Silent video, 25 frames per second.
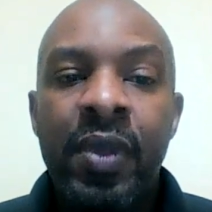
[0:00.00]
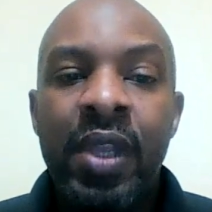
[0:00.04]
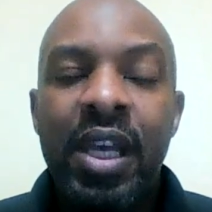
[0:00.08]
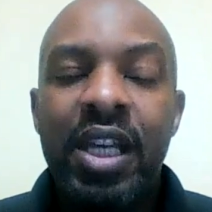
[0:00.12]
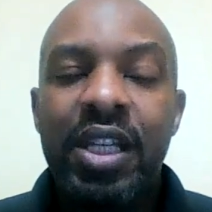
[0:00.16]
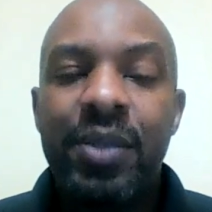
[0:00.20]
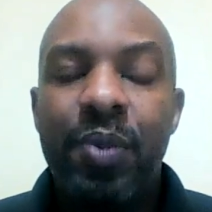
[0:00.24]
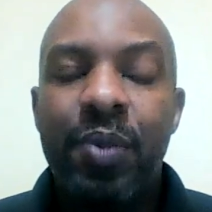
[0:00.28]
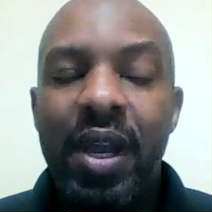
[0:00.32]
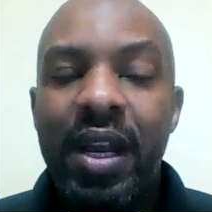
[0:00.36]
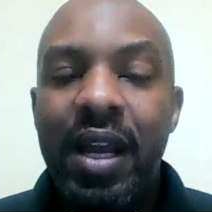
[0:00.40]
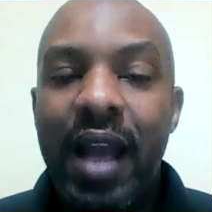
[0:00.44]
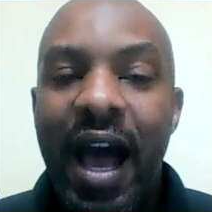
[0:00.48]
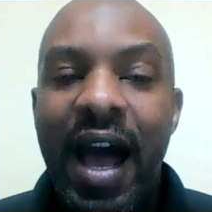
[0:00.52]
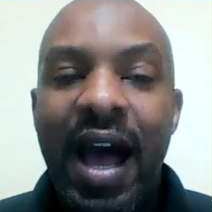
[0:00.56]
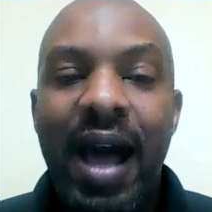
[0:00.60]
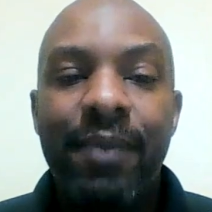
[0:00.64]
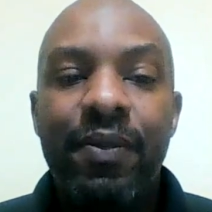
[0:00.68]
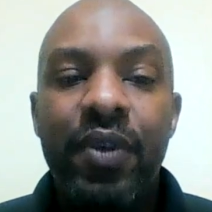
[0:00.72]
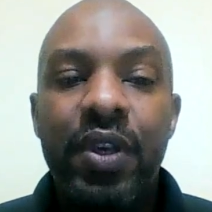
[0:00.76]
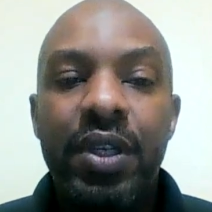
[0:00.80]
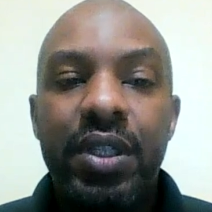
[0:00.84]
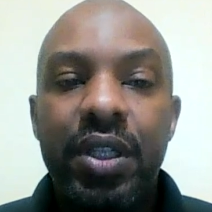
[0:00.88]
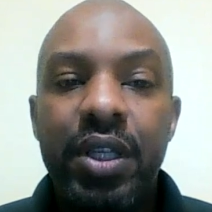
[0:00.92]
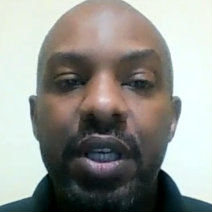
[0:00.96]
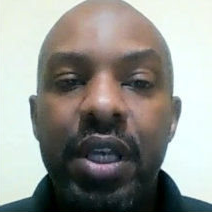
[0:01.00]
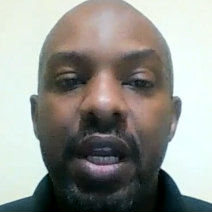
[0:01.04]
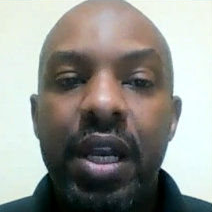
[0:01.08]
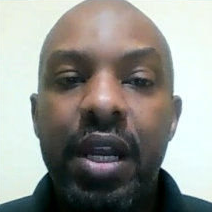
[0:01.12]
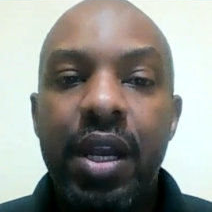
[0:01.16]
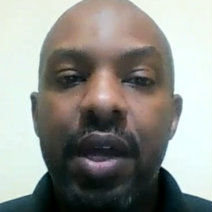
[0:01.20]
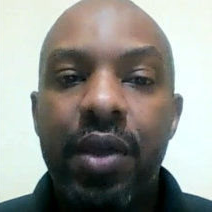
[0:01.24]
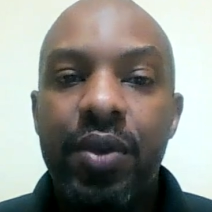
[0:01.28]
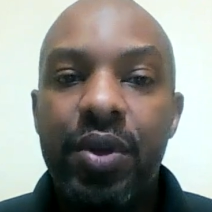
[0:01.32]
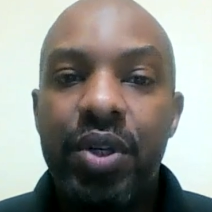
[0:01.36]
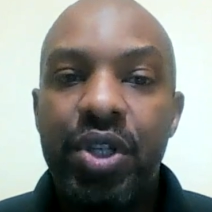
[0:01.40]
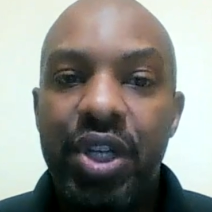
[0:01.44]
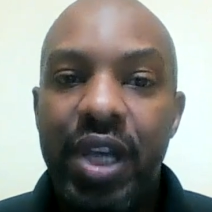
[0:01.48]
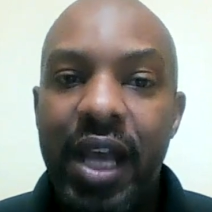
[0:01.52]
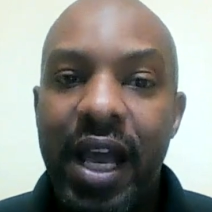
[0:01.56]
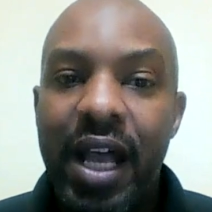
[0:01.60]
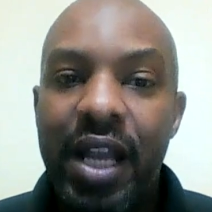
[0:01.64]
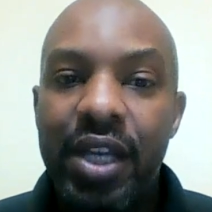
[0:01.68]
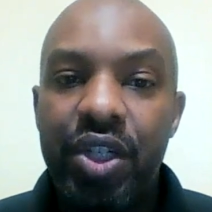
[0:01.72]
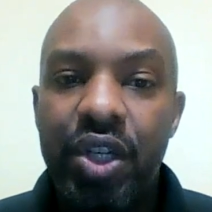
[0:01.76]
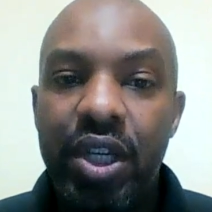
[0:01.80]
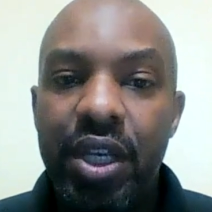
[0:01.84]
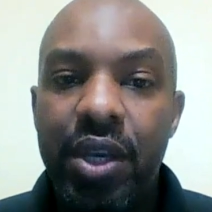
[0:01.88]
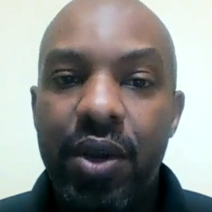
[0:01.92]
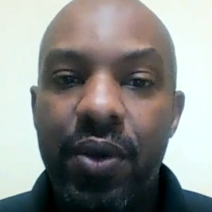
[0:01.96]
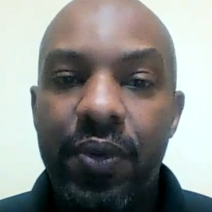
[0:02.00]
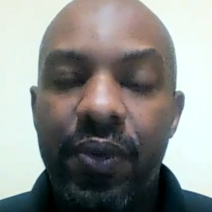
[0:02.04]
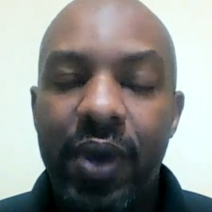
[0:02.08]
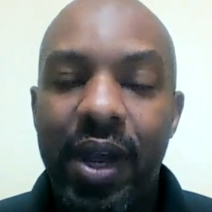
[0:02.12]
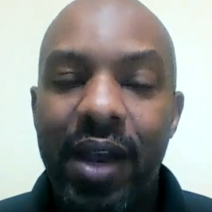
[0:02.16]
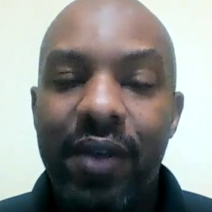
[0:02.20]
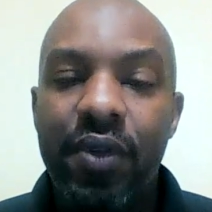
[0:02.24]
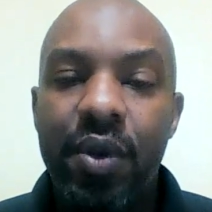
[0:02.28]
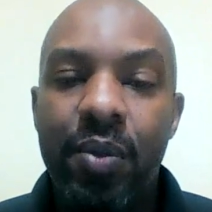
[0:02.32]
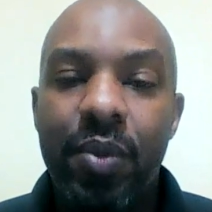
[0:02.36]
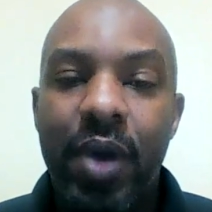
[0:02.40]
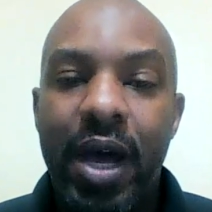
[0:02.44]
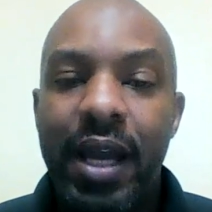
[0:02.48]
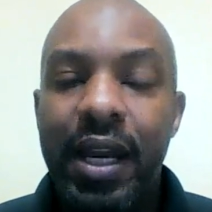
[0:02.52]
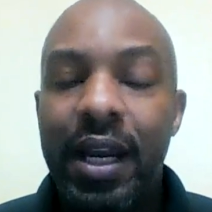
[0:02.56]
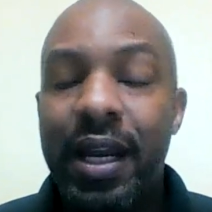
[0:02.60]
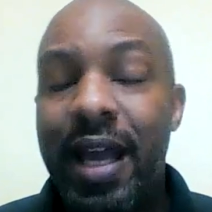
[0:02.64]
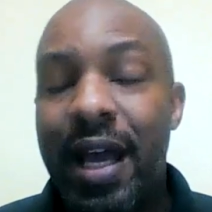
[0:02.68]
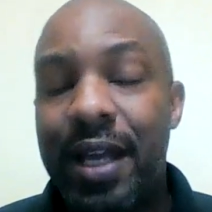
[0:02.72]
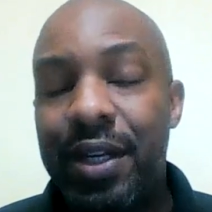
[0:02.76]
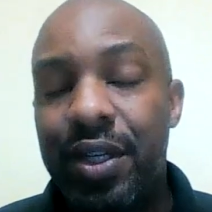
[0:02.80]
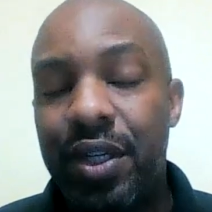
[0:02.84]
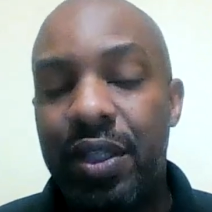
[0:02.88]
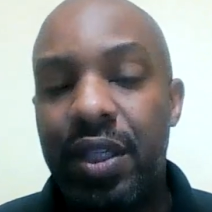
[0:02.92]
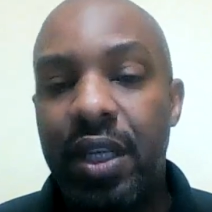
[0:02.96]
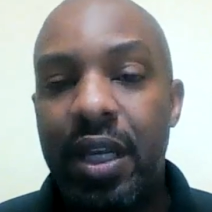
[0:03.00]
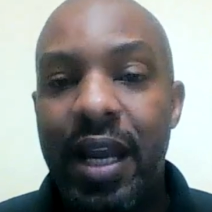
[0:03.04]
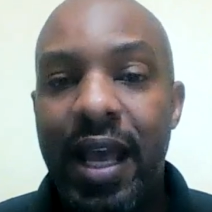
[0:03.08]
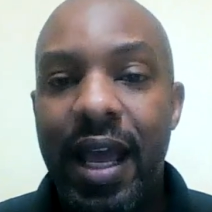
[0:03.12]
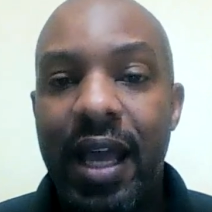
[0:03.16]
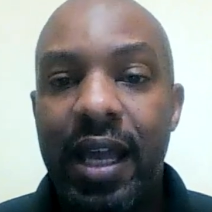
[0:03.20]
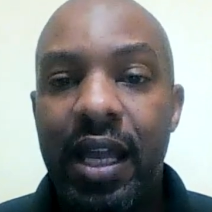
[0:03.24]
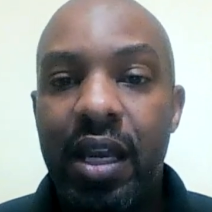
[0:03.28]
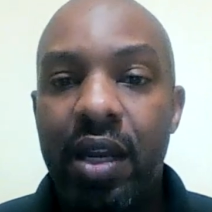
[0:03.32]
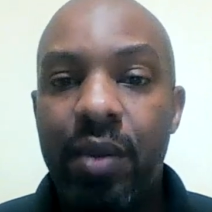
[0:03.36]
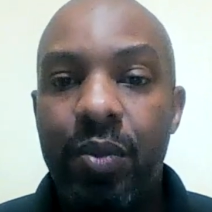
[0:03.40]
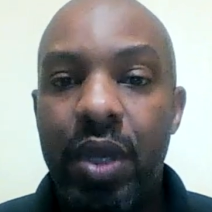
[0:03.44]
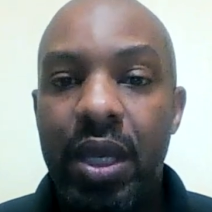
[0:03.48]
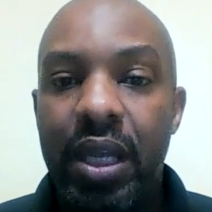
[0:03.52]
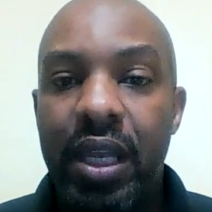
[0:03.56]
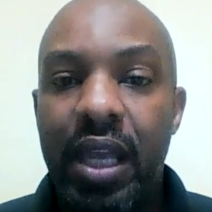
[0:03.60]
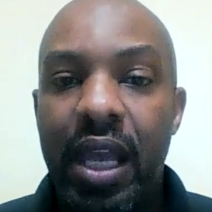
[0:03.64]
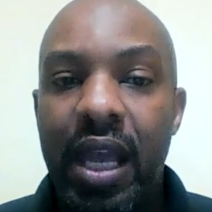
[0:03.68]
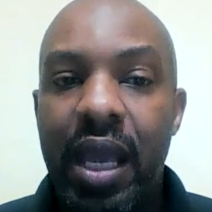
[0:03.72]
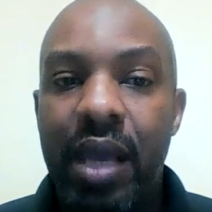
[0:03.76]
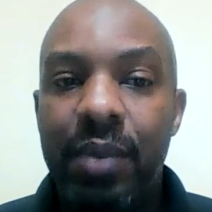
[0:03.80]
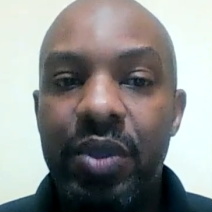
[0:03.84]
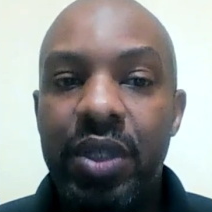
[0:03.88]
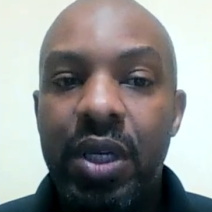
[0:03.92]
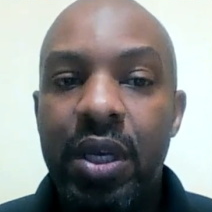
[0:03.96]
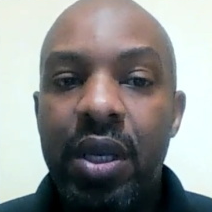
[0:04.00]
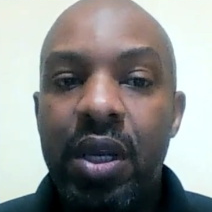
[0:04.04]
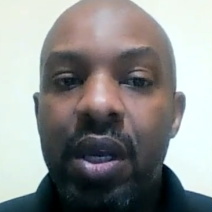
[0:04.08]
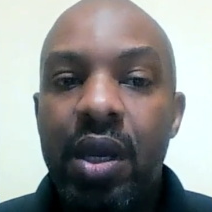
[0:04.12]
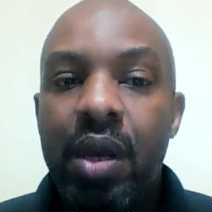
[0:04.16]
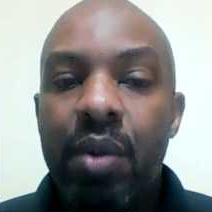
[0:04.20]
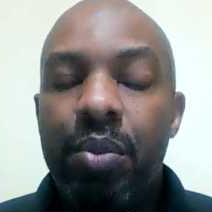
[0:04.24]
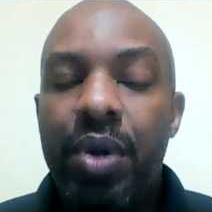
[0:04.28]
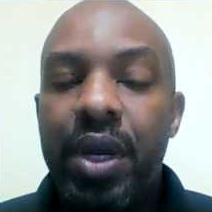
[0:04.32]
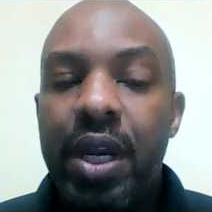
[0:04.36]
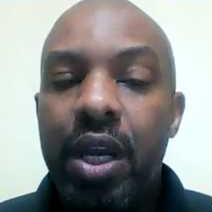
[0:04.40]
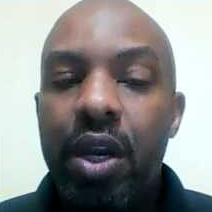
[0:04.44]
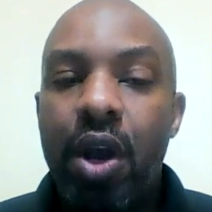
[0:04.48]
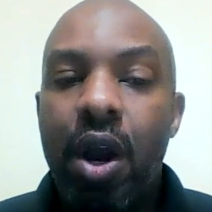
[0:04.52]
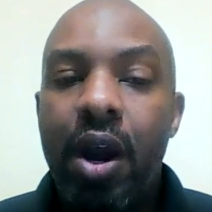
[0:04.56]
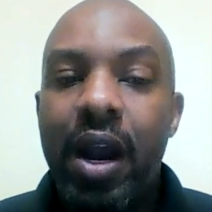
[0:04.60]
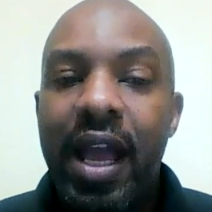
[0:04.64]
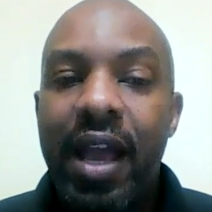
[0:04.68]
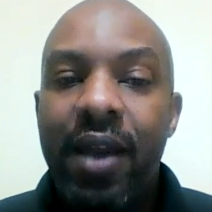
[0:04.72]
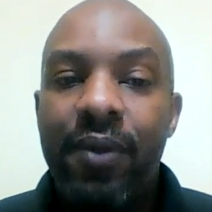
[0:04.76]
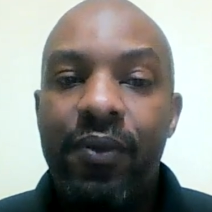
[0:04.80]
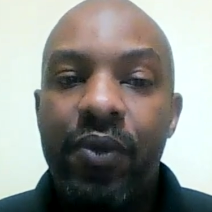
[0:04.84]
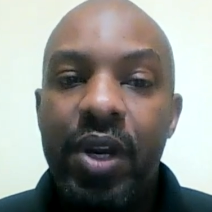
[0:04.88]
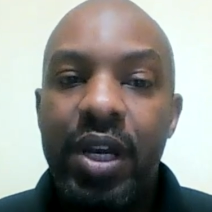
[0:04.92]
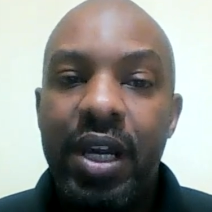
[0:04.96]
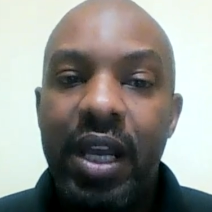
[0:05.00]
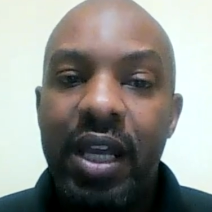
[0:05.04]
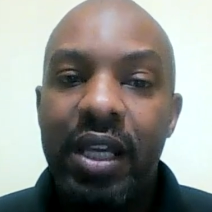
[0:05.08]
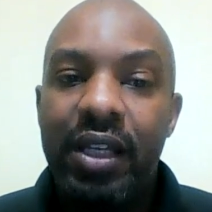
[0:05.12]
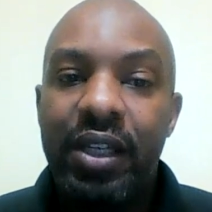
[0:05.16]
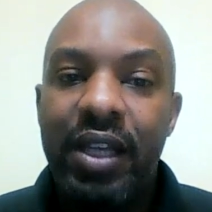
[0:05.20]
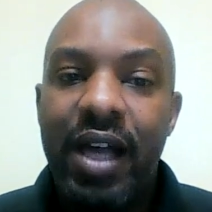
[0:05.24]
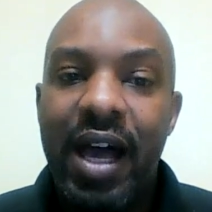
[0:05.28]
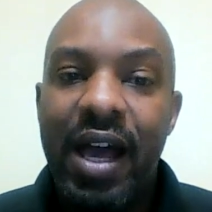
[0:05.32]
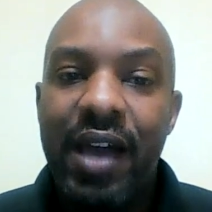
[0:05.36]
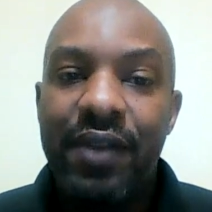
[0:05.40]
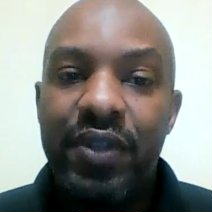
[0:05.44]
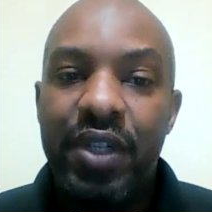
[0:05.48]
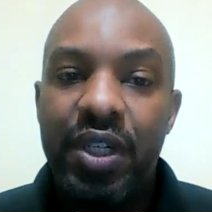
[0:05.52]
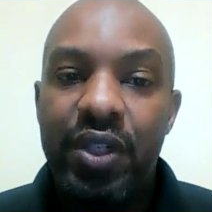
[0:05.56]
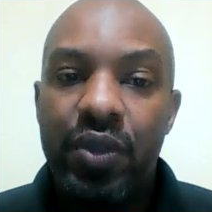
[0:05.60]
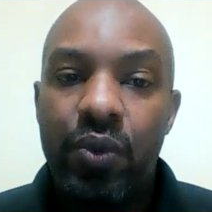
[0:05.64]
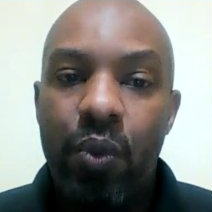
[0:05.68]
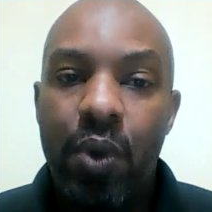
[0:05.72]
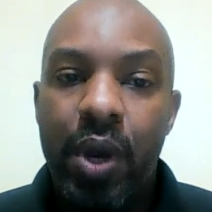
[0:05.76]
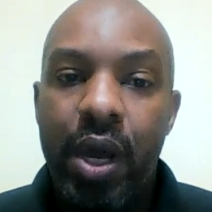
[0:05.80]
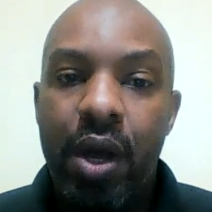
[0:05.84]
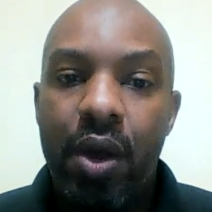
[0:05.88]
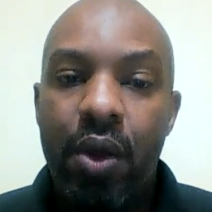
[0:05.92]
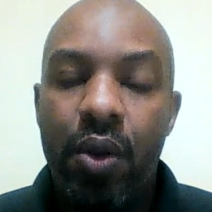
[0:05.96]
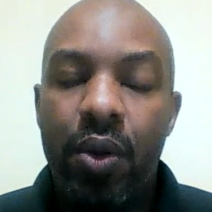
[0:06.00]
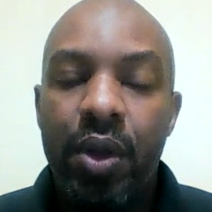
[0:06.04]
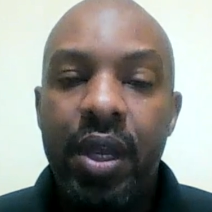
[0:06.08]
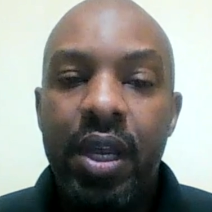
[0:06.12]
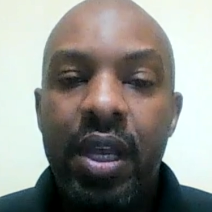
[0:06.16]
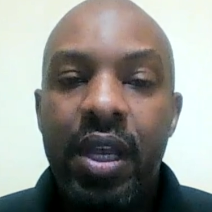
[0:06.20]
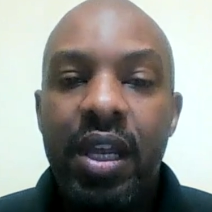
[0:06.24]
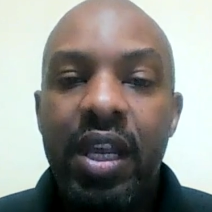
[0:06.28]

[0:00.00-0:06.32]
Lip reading: It's been obviously another challenging year for everybody, not just in academic games, but in our everyday lives as well.